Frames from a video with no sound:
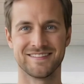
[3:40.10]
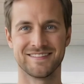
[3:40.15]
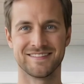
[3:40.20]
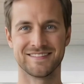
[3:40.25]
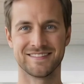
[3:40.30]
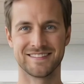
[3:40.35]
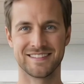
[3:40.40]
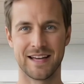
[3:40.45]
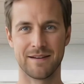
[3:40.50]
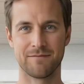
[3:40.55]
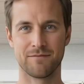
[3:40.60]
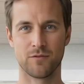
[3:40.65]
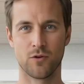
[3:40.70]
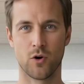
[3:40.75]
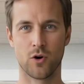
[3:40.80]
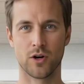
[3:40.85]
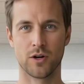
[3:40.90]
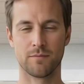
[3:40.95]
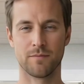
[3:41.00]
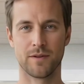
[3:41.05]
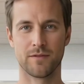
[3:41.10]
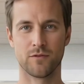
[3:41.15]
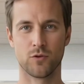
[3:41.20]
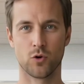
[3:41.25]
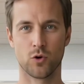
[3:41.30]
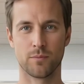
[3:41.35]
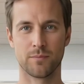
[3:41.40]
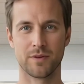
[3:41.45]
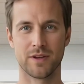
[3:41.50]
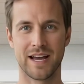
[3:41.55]
Step 4.
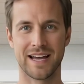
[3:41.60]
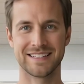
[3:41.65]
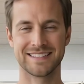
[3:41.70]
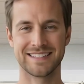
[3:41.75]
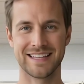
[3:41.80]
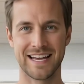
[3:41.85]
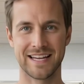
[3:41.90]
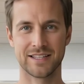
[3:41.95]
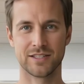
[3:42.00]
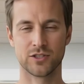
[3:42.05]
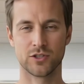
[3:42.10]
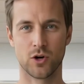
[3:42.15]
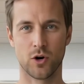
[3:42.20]
Before apply second